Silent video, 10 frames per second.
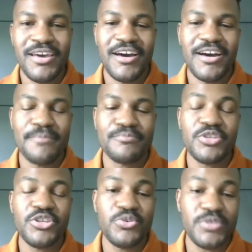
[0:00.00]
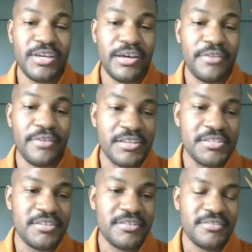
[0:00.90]
UT Health
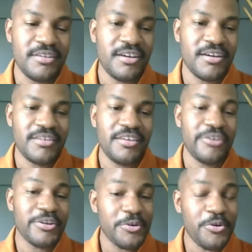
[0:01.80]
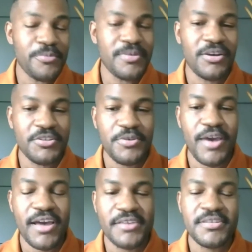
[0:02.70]
Austin here at home also
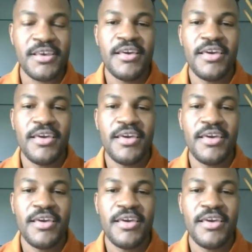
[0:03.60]
has